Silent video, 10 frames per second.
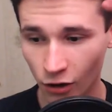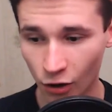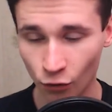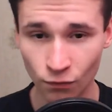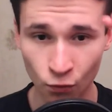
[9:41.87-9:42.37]

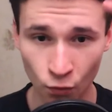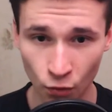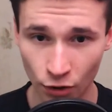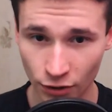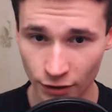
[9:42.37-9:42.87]
of
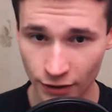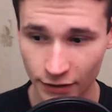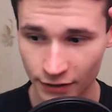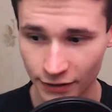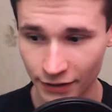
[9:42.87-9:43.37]
work
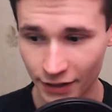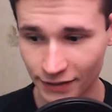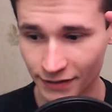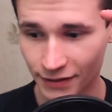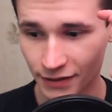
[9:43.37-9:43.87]

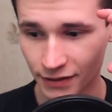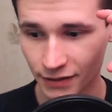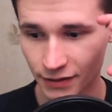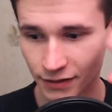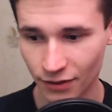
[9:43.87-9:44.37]
yes
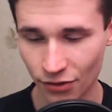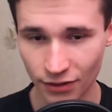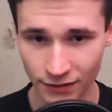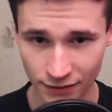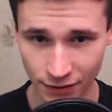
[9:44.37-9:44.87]

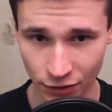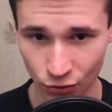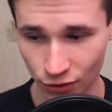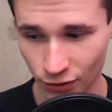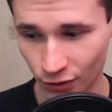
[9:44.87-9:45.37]
this
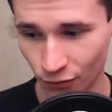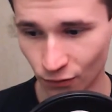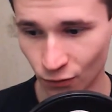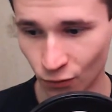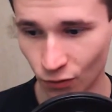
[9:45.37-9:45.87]
security
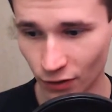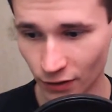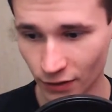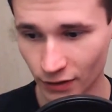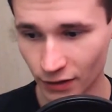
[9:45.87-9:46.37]
of
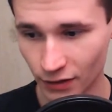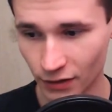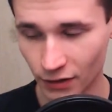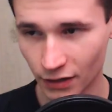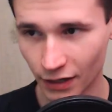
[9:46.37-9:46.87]
work
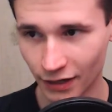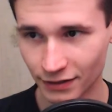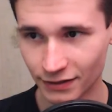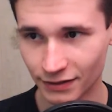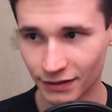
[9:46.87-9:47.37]

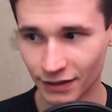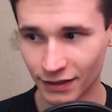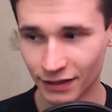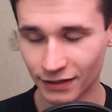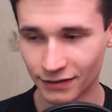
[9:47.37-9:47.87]
and
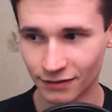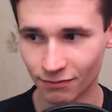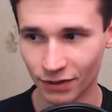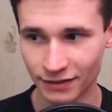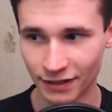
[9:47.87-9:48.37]
uh,
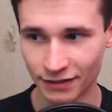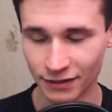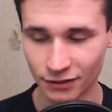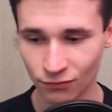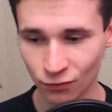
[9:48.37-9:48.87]

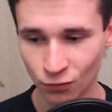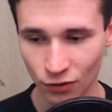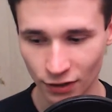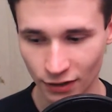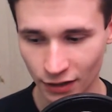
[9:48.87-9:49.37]
protected of
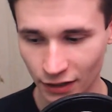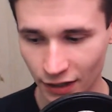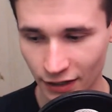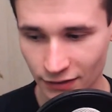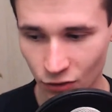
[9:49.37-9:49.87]
work
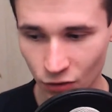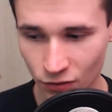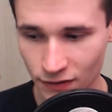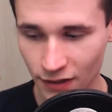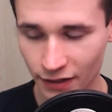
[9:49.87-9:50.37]
and
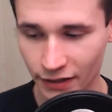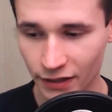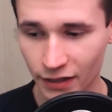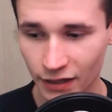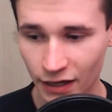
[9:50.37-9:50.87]
also
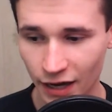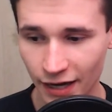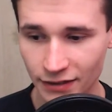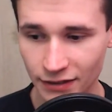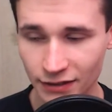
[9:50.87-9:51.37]

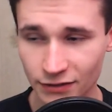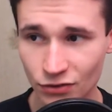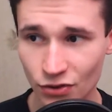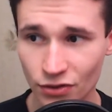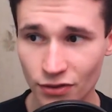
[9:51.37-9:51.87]
i need
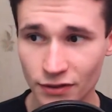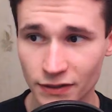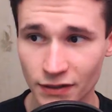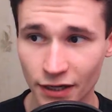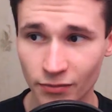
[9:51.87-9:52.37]
to
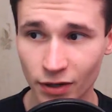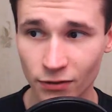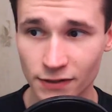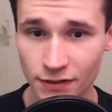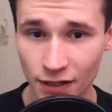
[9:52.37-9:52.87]
say
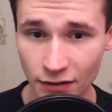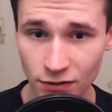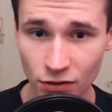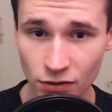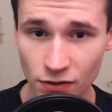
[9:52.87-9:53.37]
about
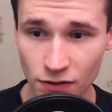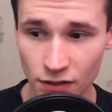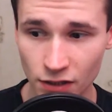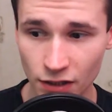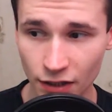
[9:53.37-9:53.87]
standards
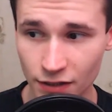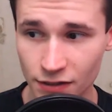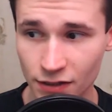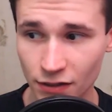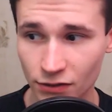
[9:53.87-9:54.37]
yes
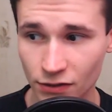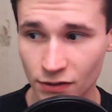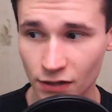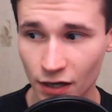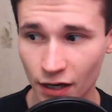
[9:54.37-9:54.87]

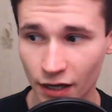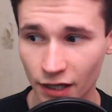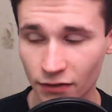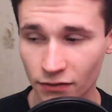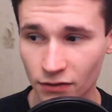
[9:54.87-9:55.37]
standards
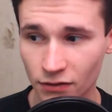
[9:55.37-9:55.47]
i